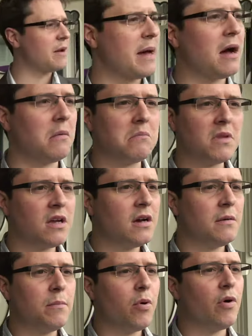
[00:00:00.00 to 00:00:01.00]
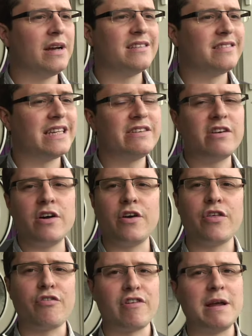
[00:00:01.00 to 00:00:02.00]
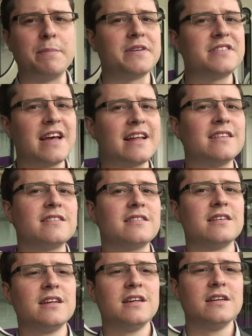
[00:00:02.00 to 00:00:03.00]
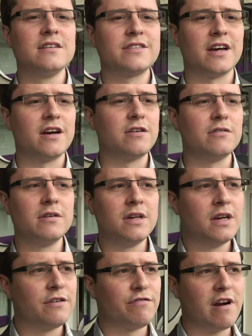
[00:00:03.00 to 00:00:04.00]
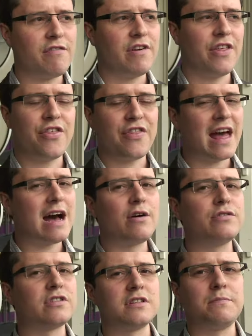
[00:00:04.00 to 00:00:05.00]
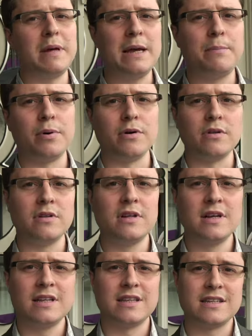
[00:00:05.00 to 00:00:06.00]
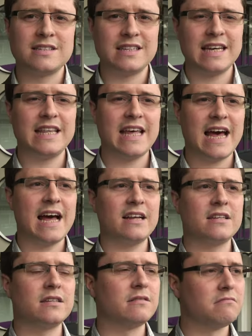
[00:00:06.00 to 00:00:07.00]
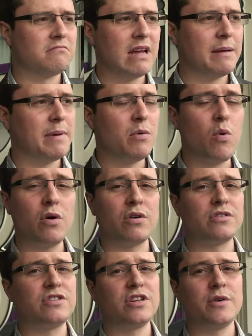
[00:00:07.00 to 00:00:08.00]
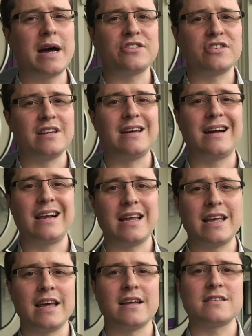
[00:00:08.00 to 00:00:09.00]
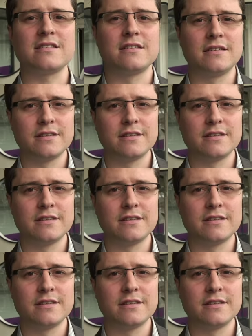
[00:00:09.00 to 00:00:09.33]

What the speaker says: about 0.03%. So for every 1,000 people that see the ad, maybe one or two actually click it.